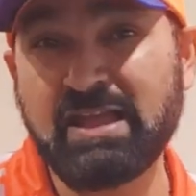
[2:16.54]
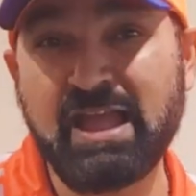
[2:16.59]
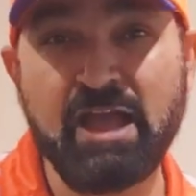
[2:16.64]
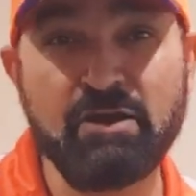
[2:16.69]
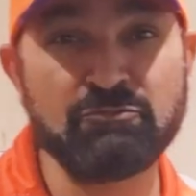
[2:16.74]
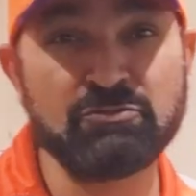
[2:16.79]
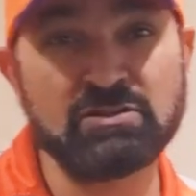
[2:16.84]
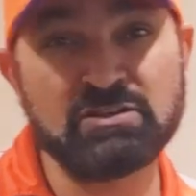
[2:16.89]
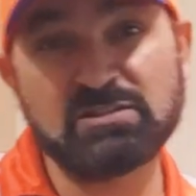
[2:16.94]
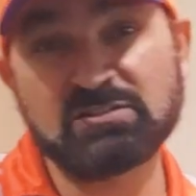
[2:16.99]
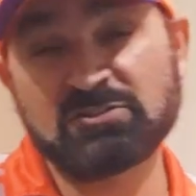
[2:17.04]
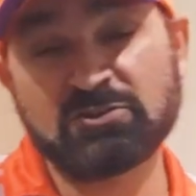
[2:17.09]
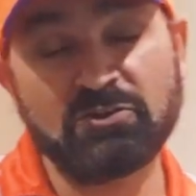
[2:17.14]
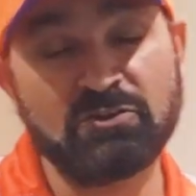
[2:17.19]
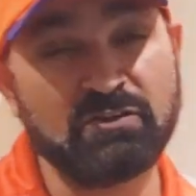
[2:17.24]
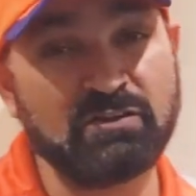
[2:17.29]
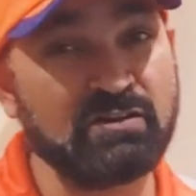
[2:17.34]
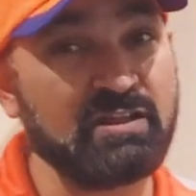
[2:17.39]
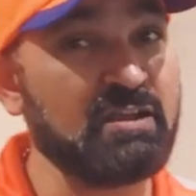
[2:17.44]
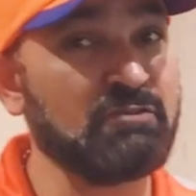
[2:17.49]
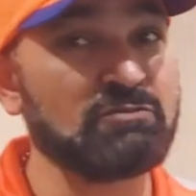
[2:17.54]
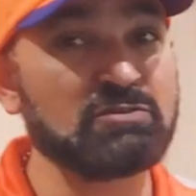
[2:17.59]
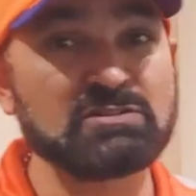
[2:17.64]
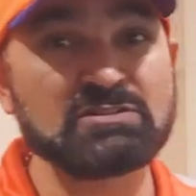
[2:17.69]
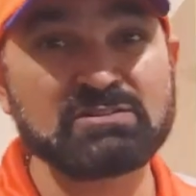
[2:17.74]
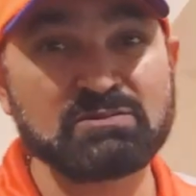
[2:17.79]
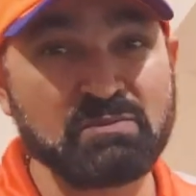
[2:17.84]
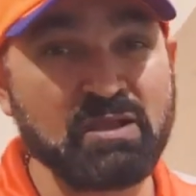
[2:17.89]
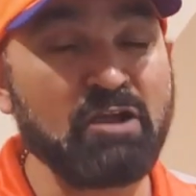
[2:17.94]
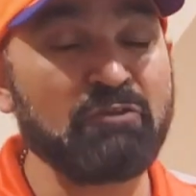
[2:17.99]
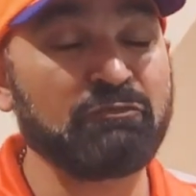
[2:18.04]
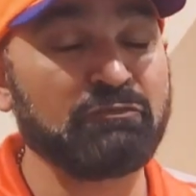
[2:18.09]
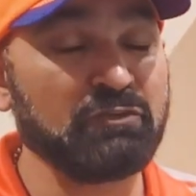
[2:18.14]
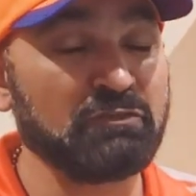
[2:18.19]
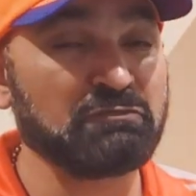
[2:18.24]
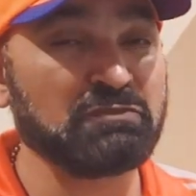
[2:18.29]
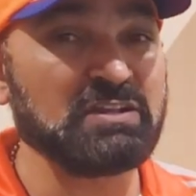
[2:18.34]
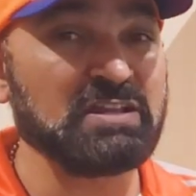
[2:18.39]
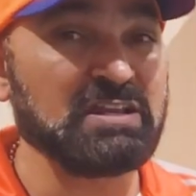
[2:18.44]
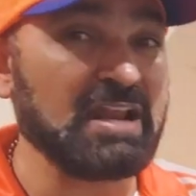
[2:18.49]
His career average is about
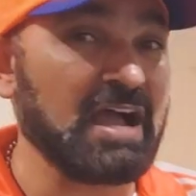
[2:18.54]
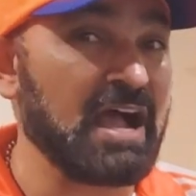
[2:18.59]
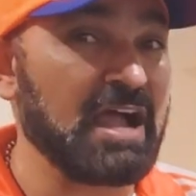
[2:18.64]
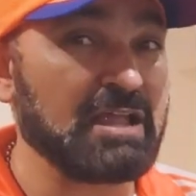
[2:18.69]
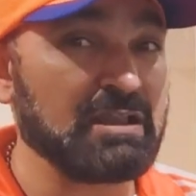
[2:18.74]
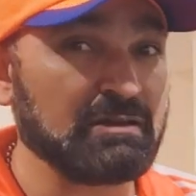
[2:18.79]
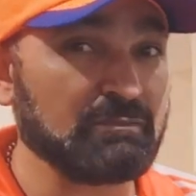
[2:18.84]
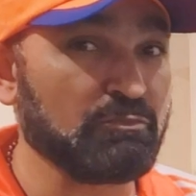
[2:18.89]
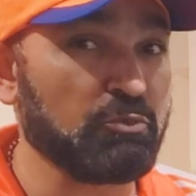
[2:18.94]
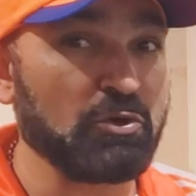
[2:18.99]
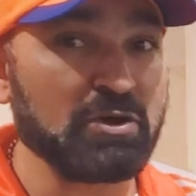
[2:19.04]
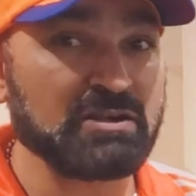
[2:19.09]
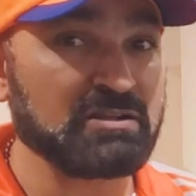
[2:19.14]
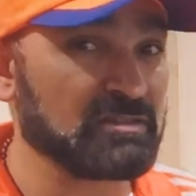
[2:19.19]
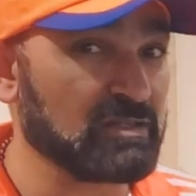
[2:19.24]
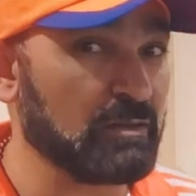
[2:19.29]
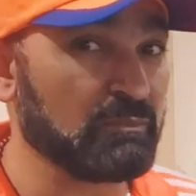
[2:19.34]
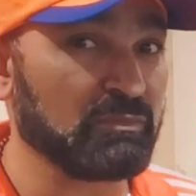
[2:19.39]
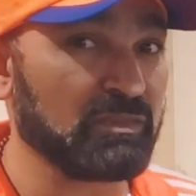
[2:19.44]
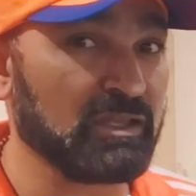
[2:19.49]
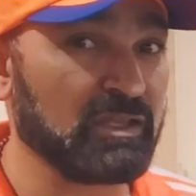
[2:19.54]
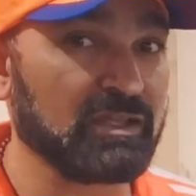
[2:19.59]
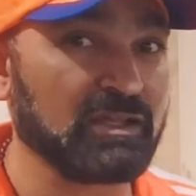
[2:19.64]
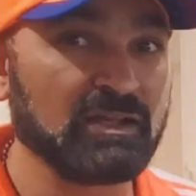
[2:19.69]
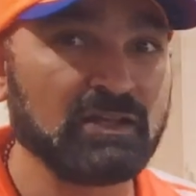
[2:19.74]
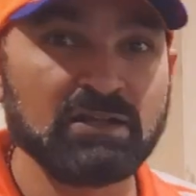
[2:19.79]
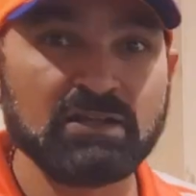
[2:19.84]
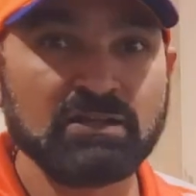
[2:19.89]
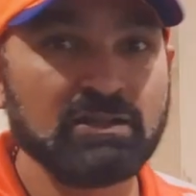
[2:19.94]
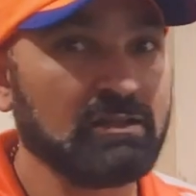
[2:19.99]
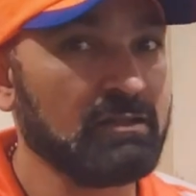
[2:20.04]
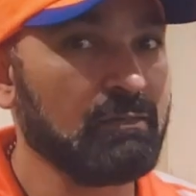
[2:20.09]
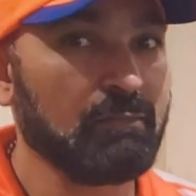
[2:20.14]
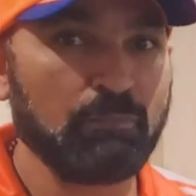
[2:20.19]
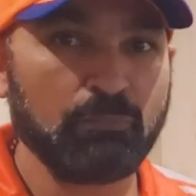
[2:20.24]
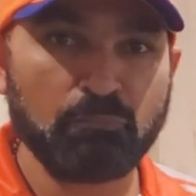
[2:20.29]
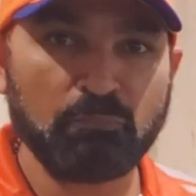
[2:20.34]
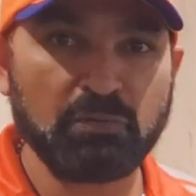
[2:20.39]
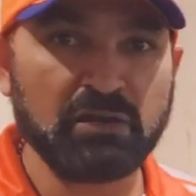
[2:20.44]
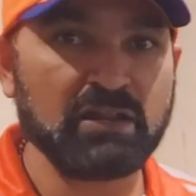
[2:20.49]
59 point something.
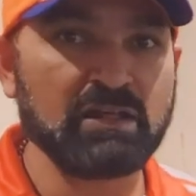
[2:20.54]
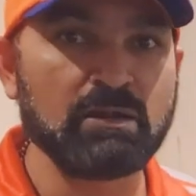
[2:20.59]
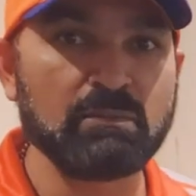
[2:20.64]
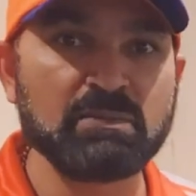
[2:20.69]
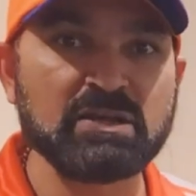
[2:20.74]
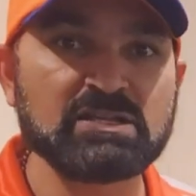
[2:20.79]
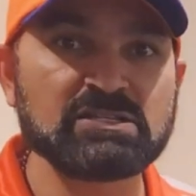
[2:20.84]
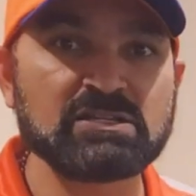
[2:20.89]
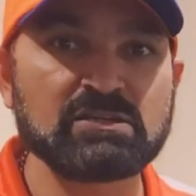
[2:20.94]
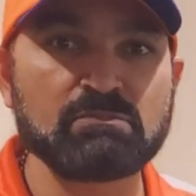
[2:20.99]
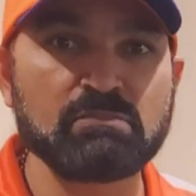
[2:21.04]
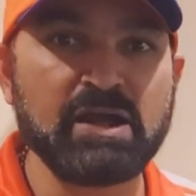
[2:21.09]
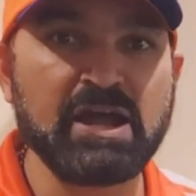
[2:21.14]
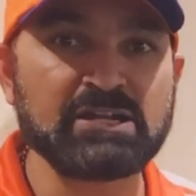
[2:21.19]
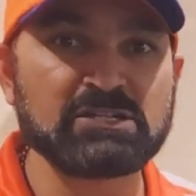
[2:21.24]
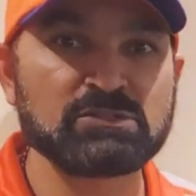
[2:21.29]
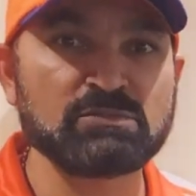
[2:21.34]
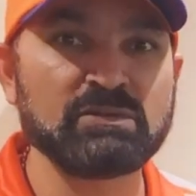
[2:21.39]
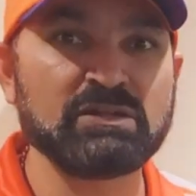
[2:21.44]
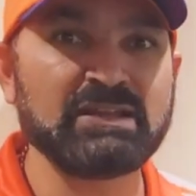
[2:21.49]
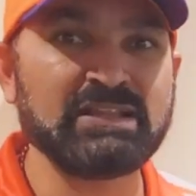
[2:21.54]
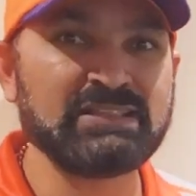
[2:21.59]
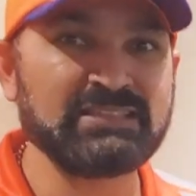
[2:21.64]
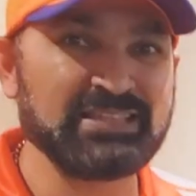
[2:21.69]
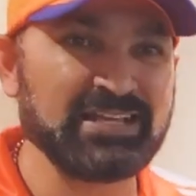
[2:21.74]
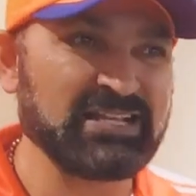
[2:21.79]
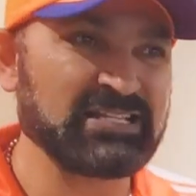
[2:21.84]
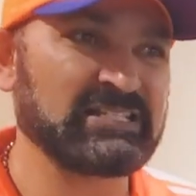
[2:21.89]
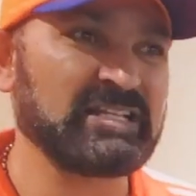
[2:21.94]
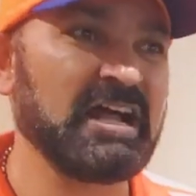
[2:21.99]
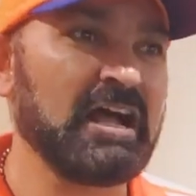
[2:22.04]
Pretty amazing batsman, and that's